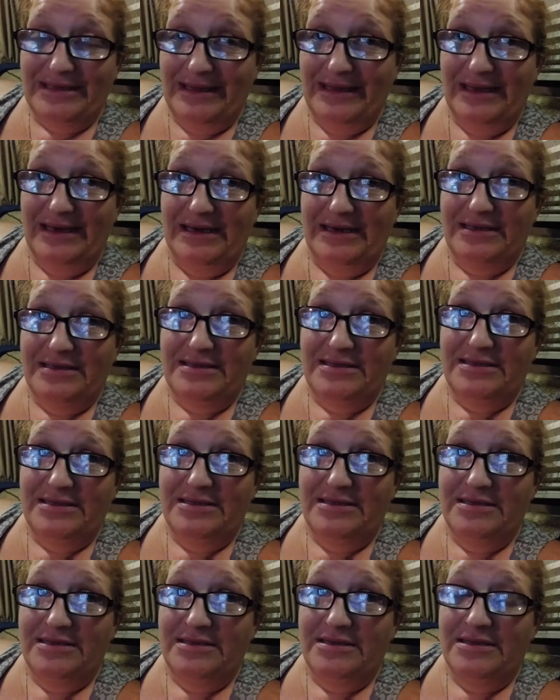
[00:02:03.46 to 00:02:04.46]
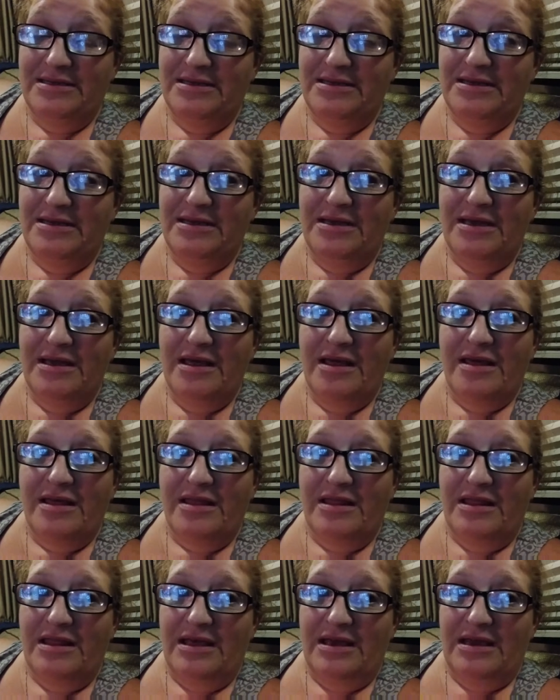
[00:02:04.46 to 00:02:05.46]
less
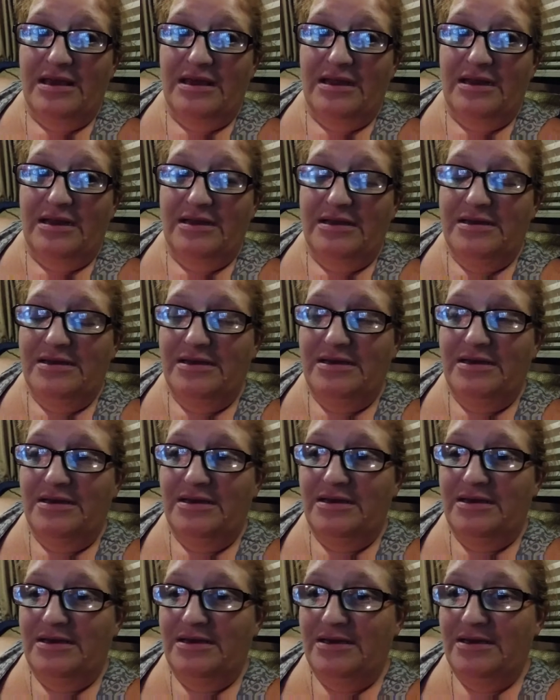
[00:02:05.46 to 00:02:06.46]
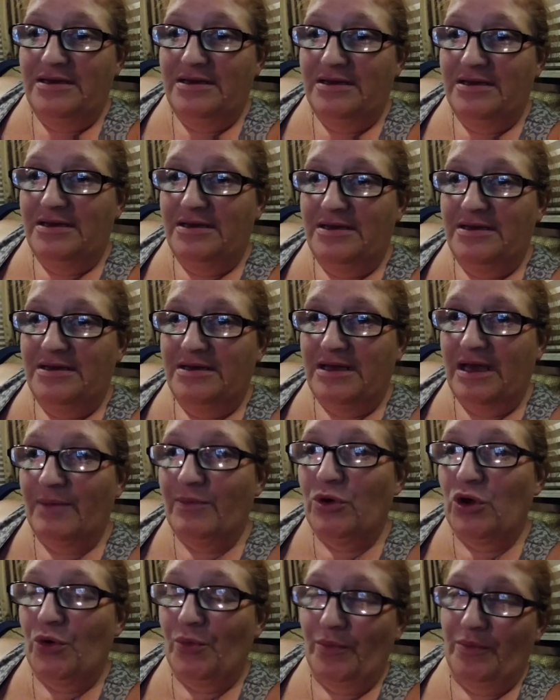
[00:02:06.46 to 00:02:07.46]
than, I
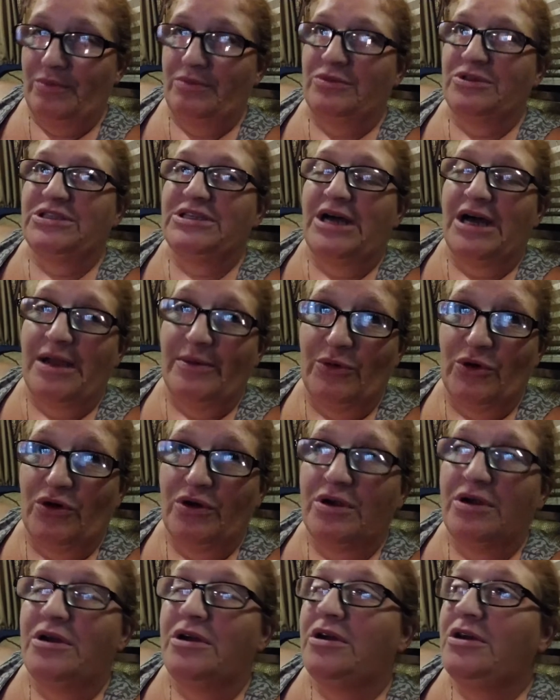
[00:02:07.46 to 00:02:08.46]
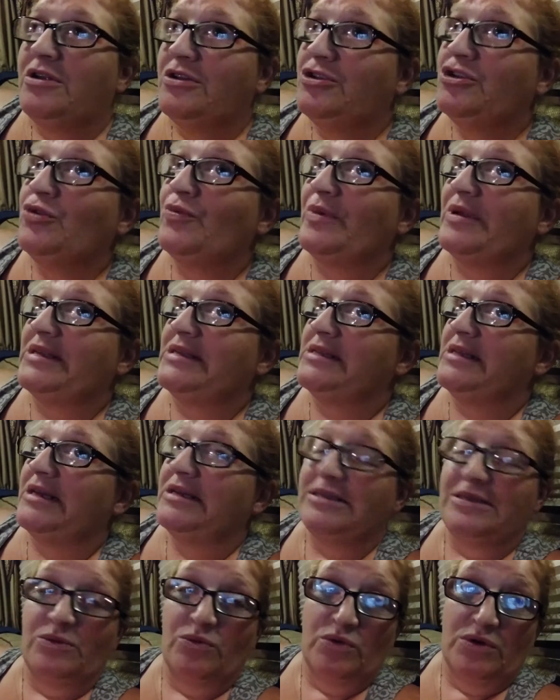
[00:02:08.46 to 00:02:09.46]
put a timer 2 minutes less
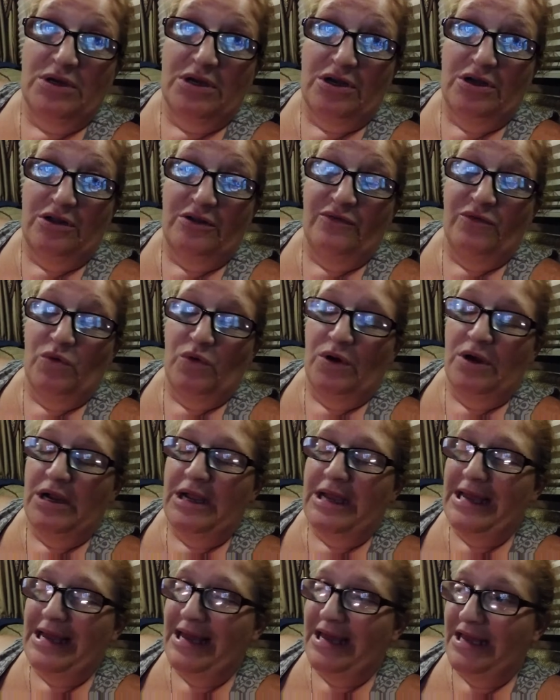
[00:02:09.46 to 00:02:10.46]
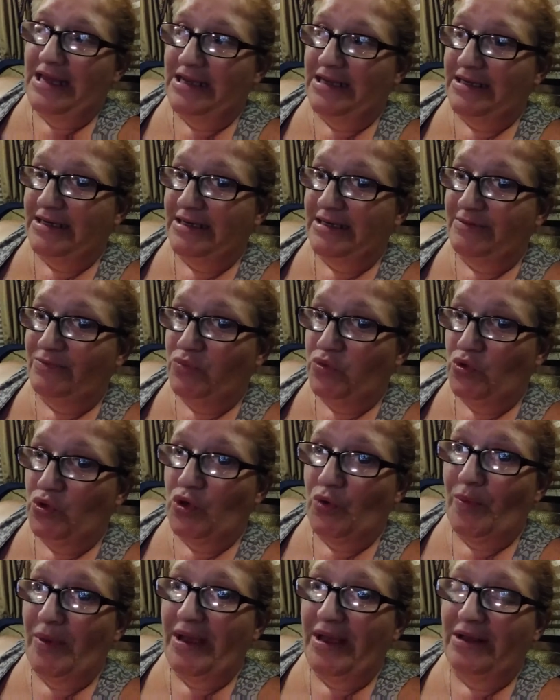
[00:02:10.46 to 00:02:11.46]
than what it called for, and I pulled
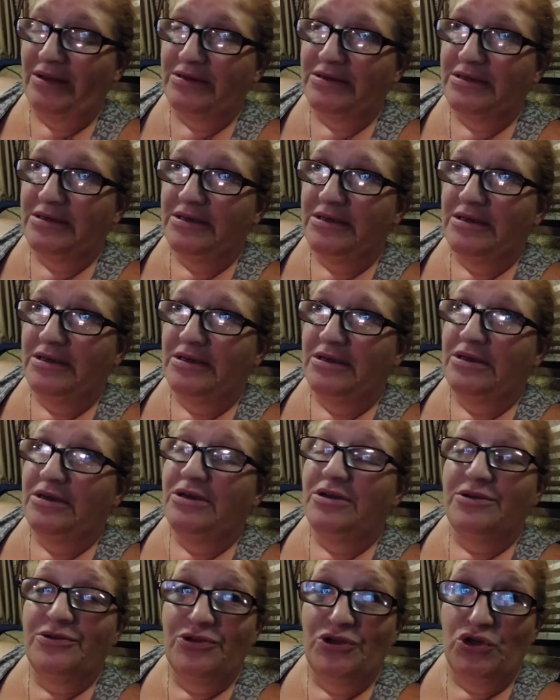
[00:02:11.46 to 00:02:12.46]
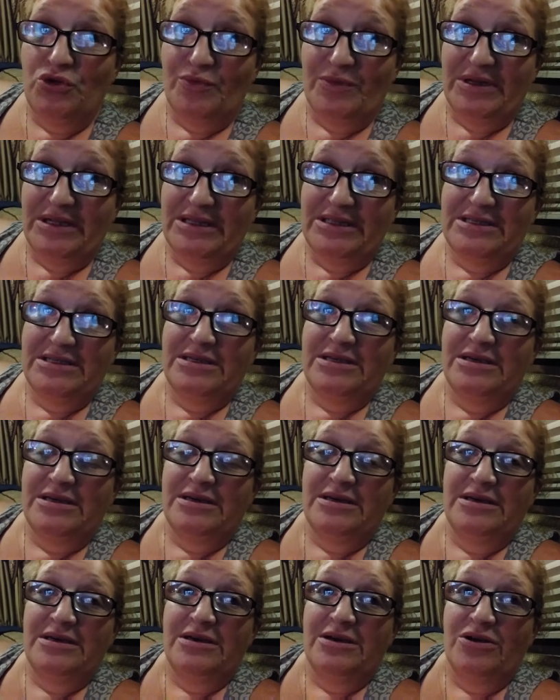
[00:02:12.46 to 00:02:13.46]
them out 2 minutes
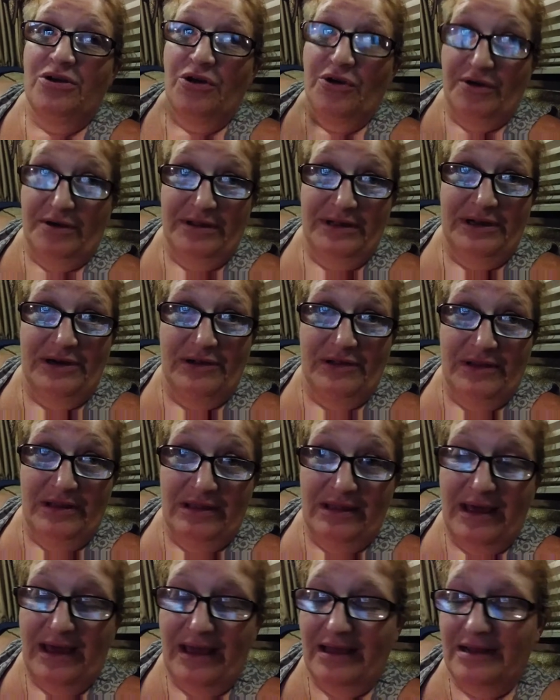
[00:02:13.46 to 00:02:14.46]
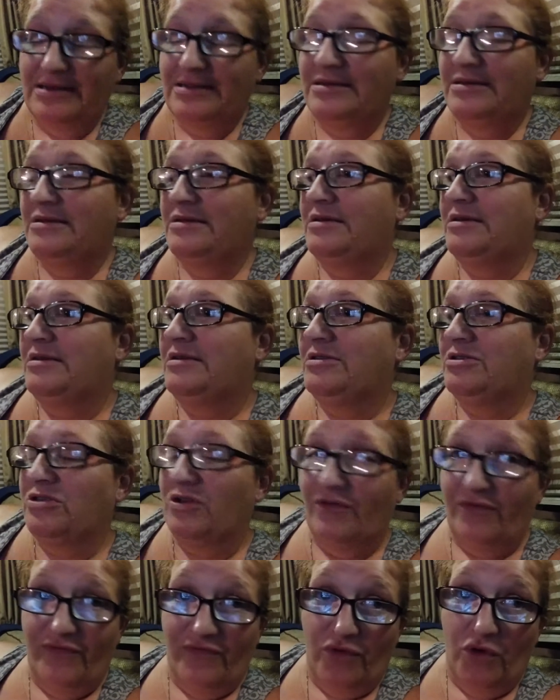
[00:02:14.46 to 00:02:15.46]
earlier than that. So
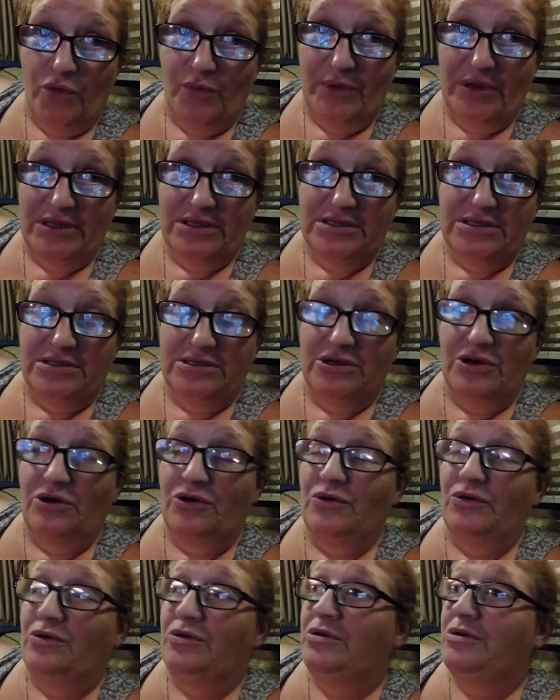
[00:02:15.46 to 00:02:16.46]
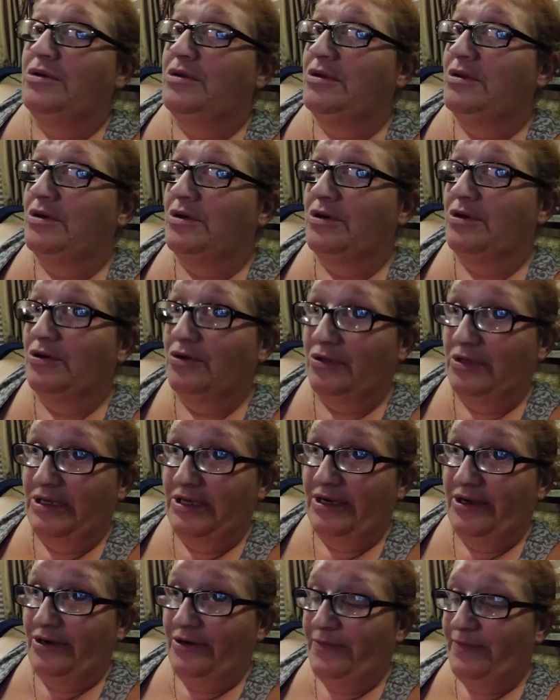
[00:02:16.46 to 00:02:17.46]
4 minutes total
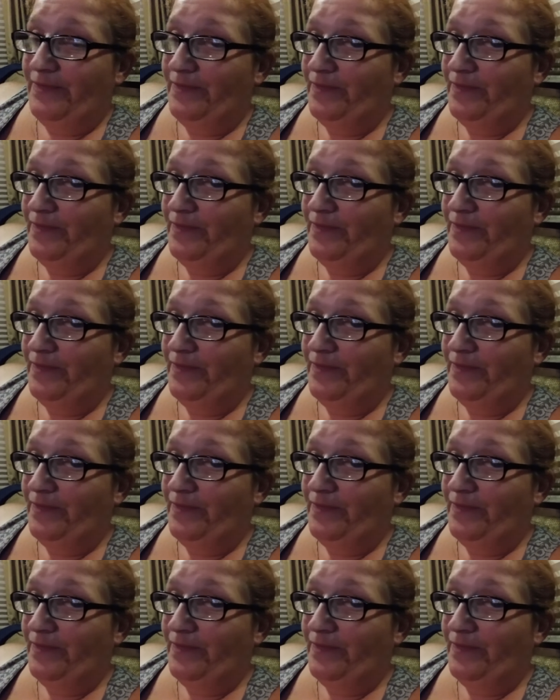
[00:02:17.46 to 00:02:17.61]
earlier.